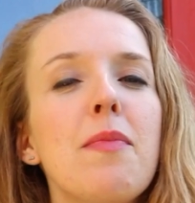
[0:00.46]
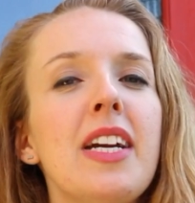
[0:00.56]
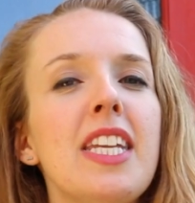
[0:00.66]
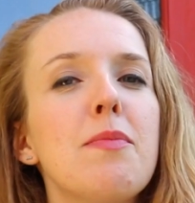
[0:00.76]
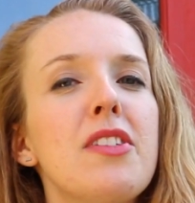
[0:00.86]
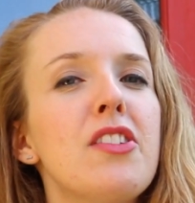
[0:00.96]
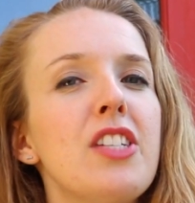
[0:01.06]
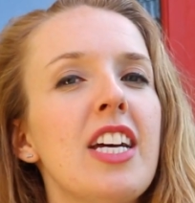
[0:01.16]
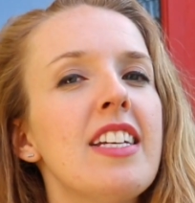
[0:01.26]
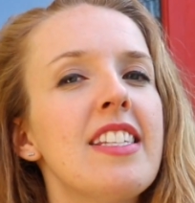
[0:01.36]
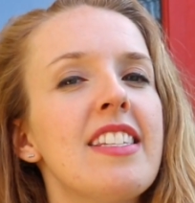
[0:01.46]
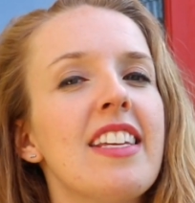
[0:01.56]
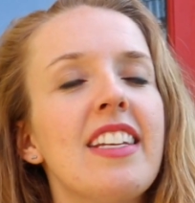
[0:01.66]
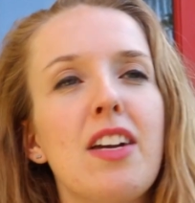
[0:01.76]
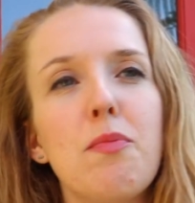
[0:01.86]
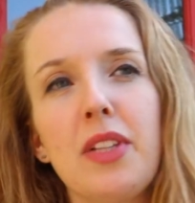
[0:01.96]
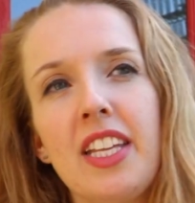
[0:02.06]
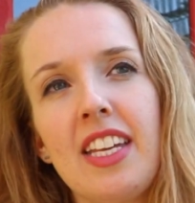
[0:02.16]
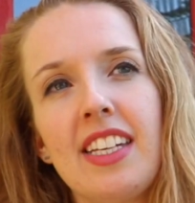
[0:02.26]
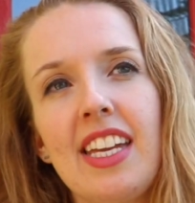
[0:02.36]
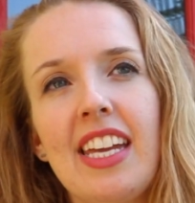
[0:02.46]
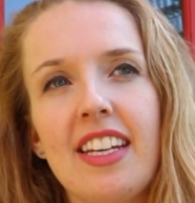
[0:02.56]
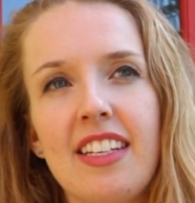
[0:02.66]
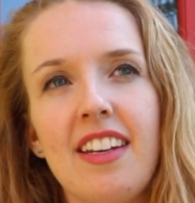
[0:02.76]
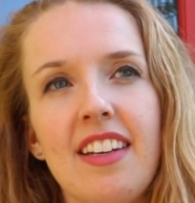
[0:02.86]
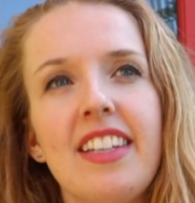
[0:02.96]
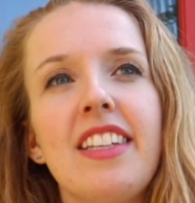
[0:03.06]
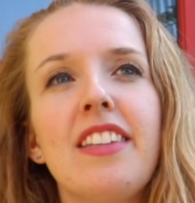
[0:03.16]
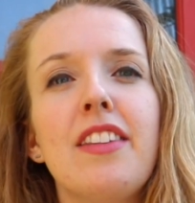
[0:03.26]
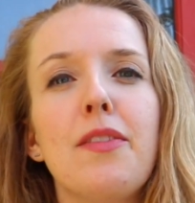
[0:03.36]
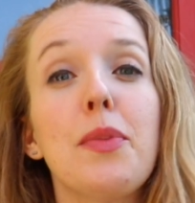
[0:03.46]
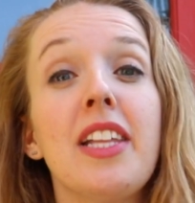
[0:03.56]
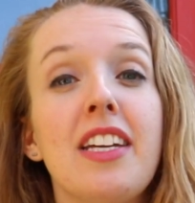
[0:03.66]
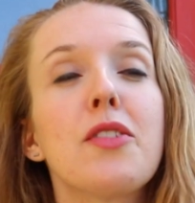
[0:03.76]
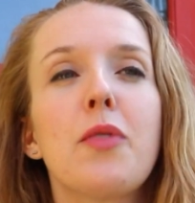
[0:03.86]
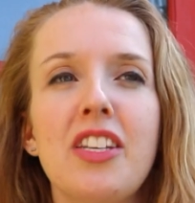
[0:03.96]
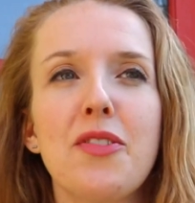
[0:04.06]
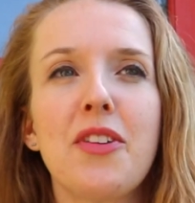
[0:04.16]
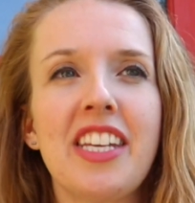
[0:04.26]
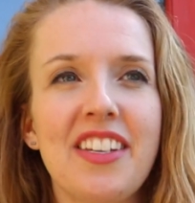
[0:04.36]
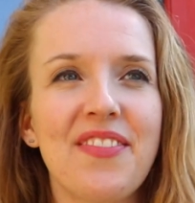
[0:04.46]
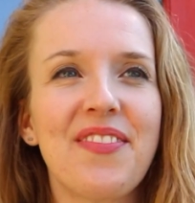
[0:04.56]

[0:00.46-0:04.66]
My name is Jess, and I'm playing Anna in the play 2020.